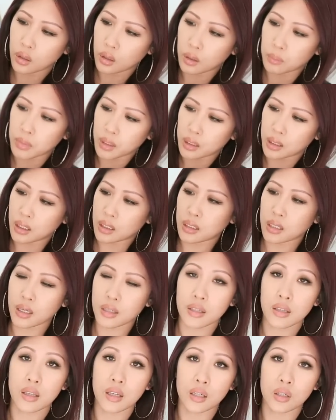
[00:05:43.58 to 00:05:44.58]
I mean, it
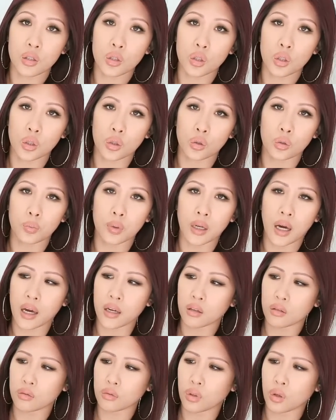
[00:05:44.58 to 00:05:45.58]
does this too, but I
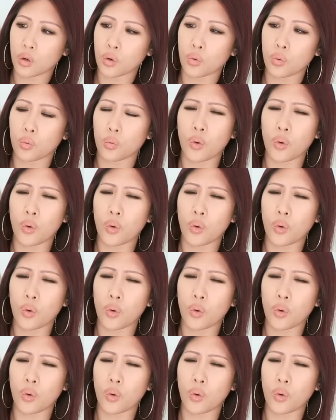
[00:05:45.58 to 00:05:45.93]
don't know